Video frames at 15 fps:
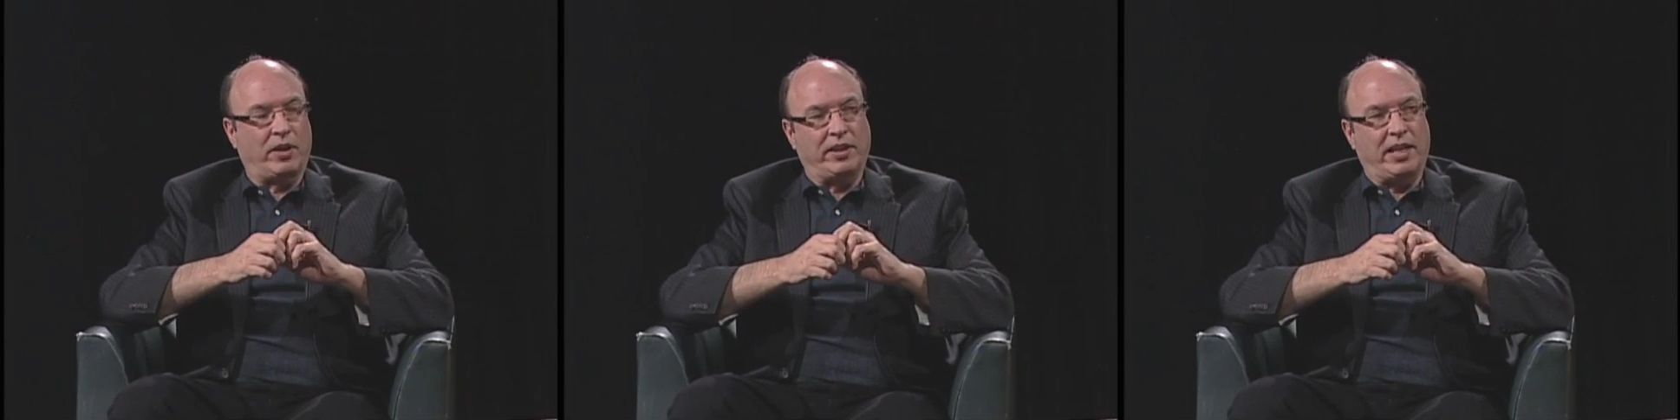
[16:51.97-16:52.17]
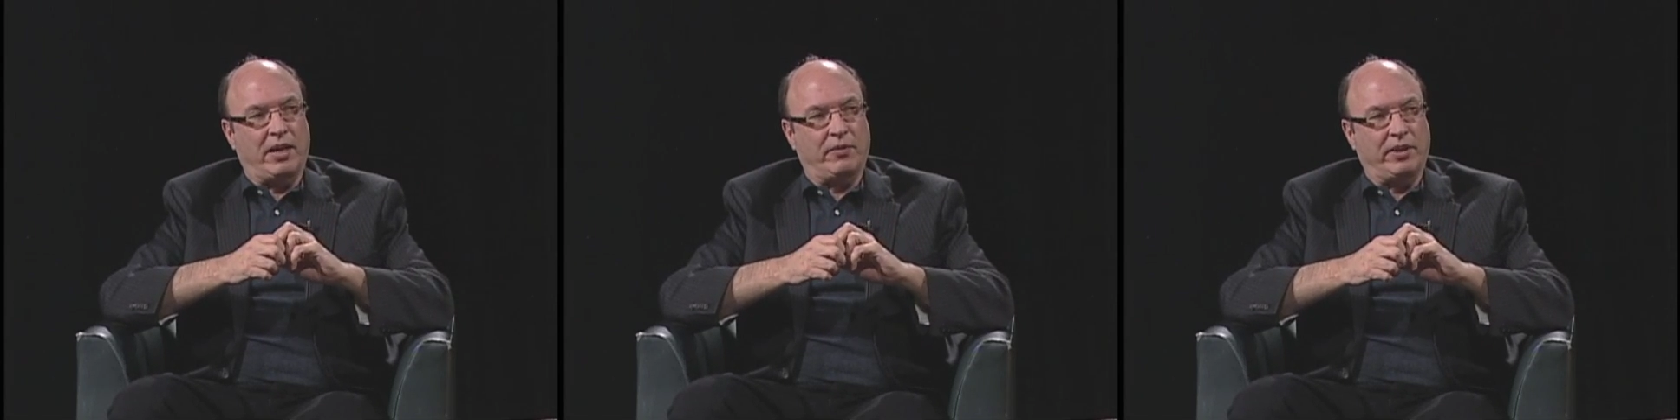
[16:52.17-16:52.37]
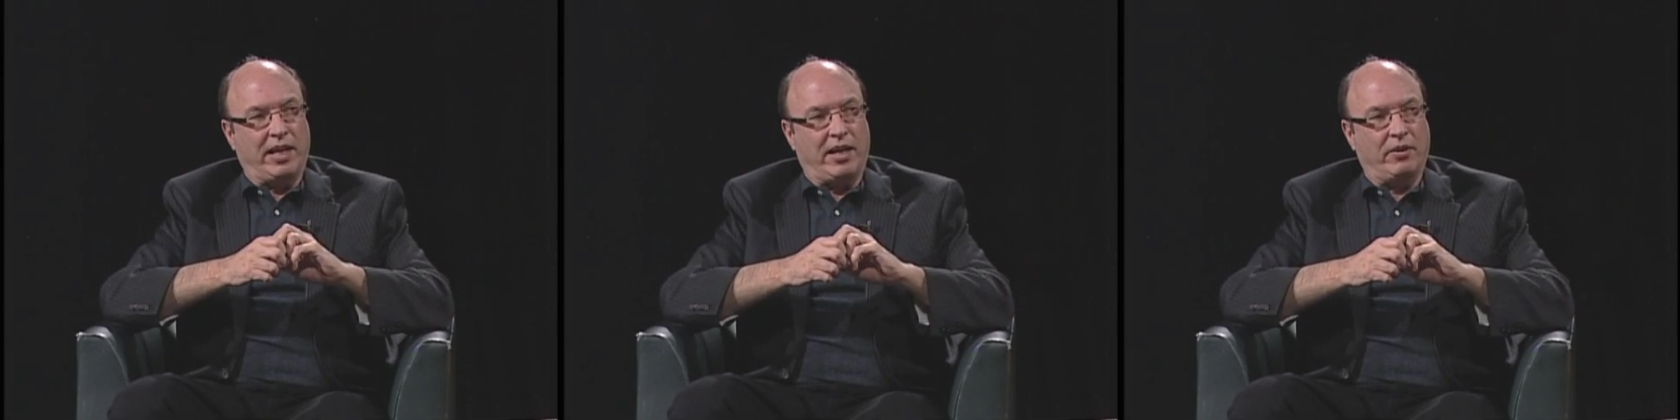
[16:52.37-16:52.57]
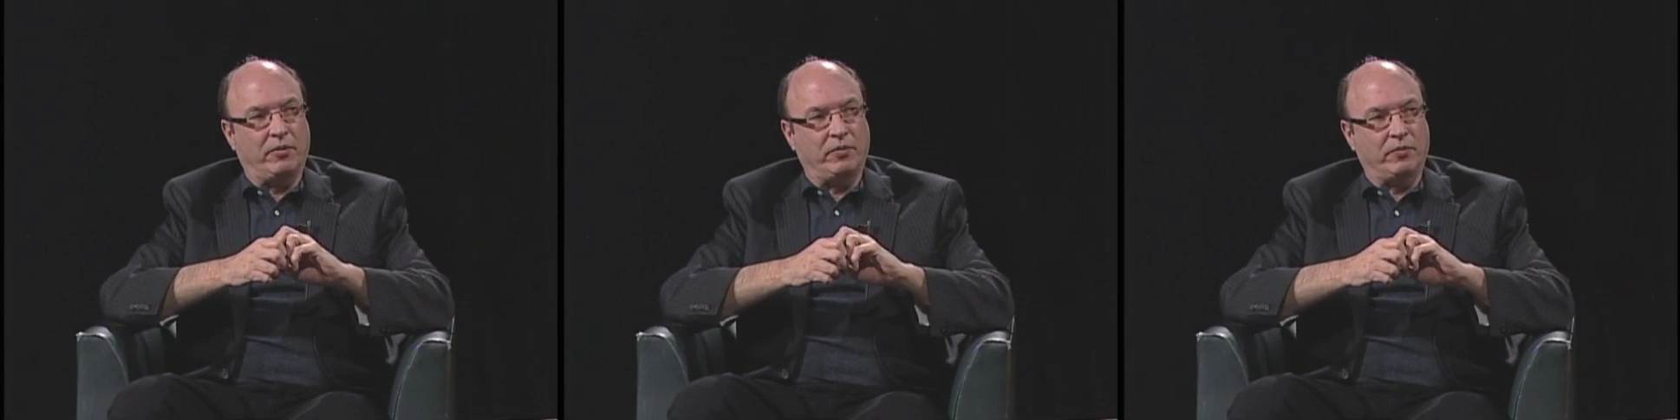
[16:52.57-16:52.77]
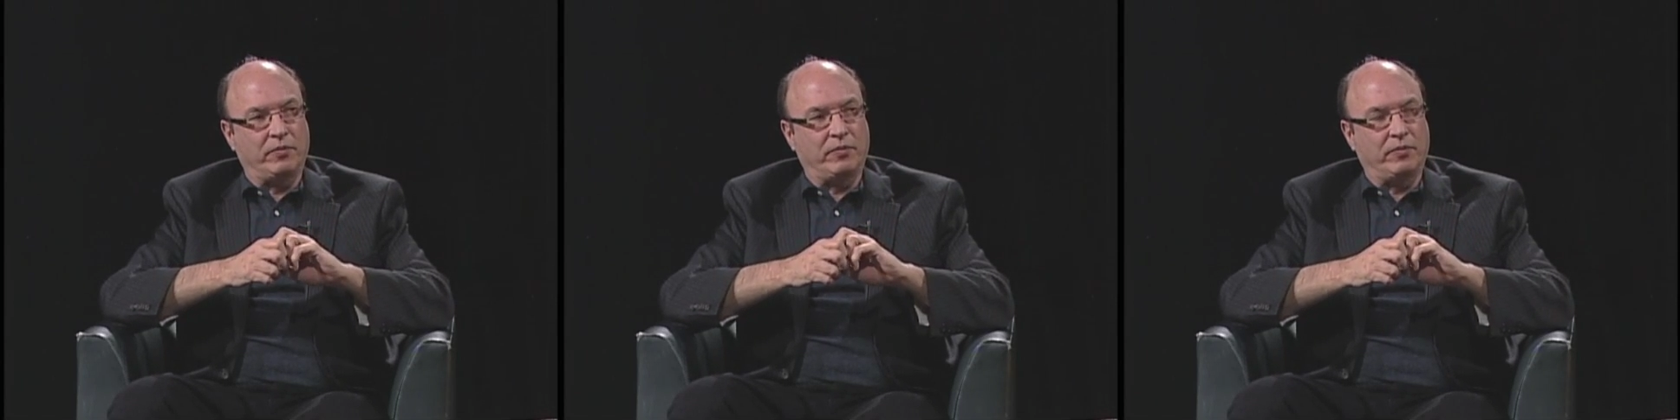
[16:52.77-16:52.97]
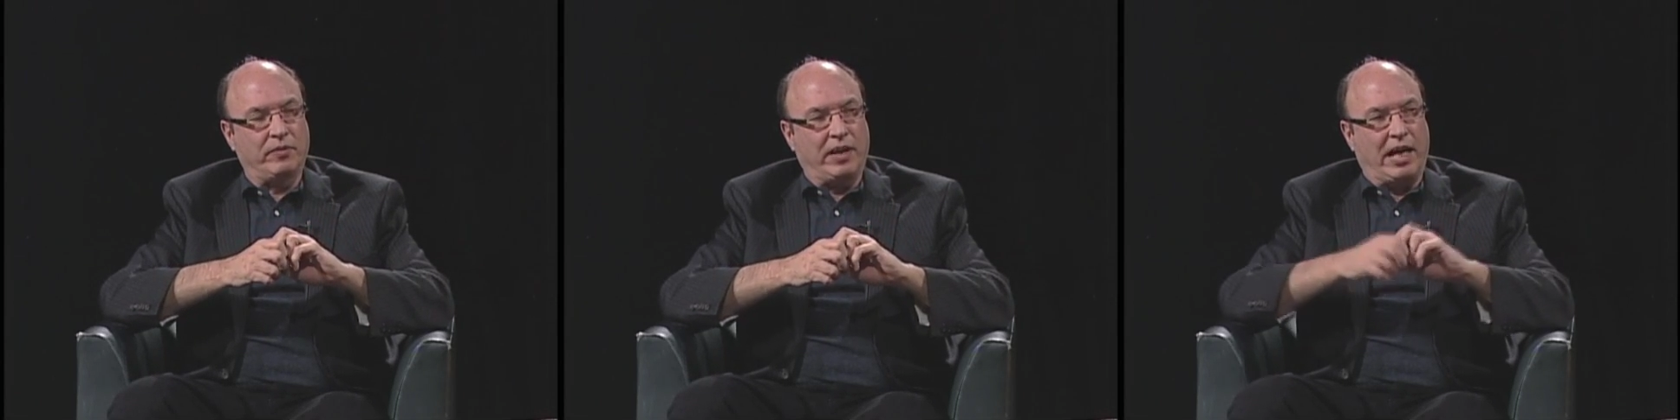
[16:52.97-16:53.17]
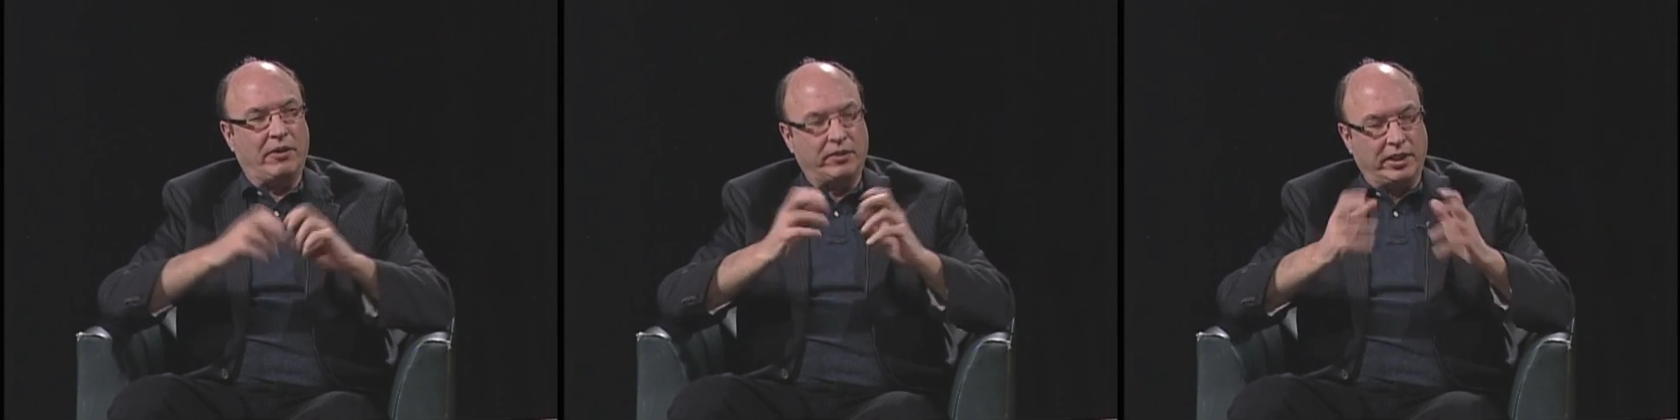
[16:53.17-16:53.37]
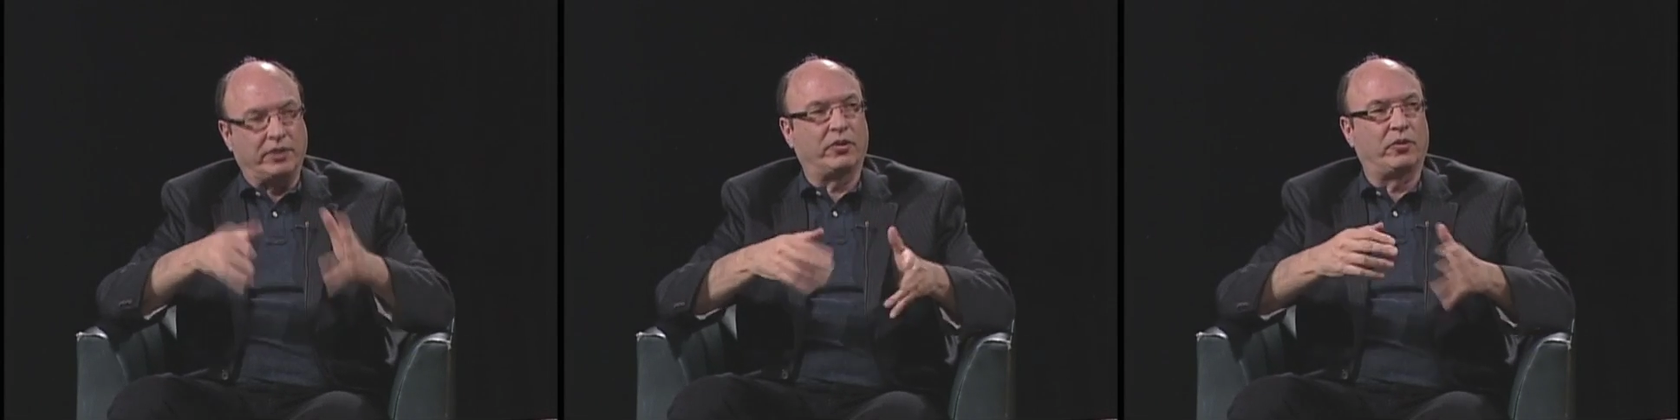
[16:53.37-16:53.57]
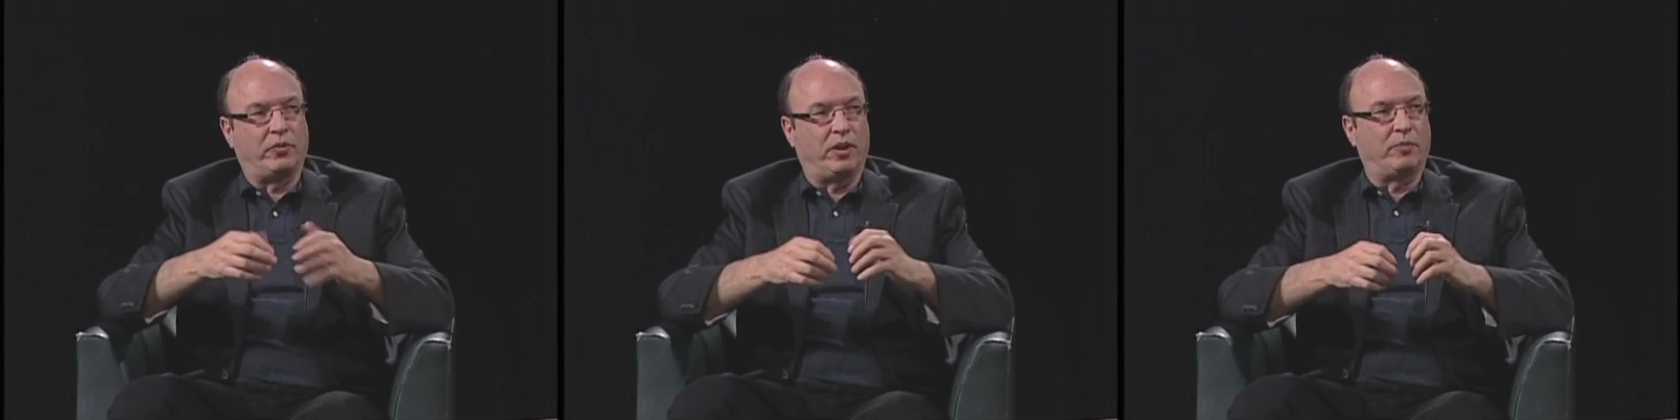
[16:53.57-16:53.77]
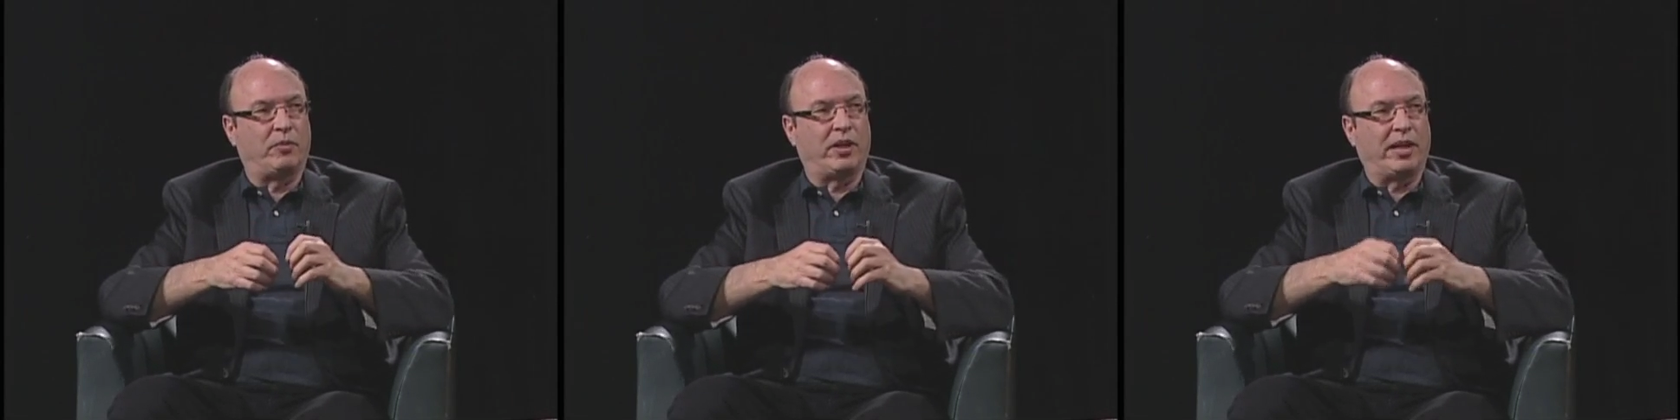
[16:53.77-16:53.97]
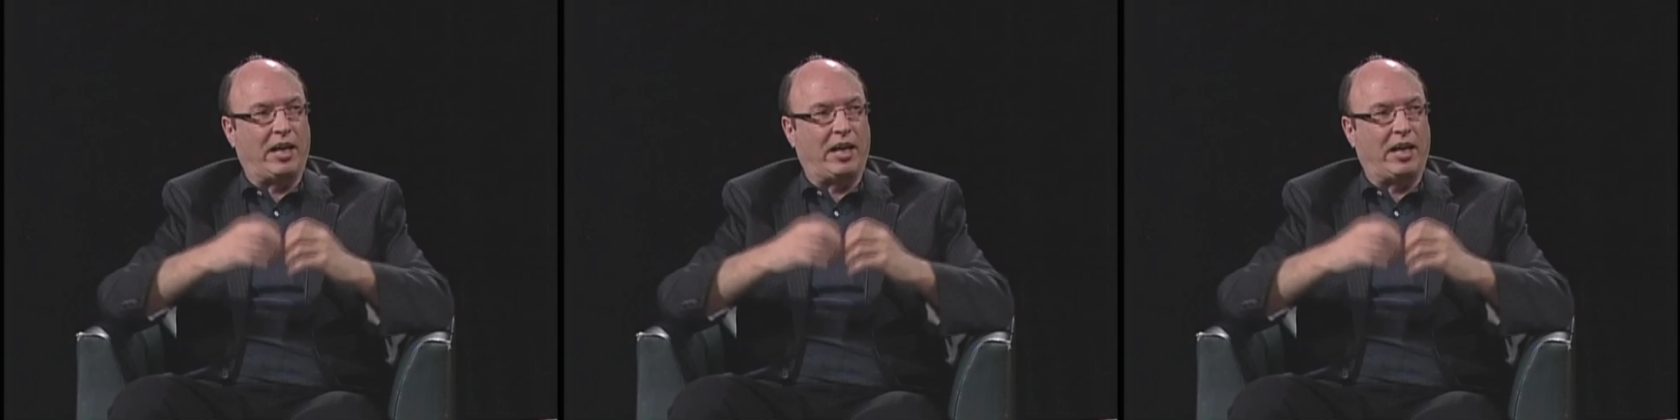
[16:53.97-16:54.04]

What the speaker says: right now on how glaciers fall apart,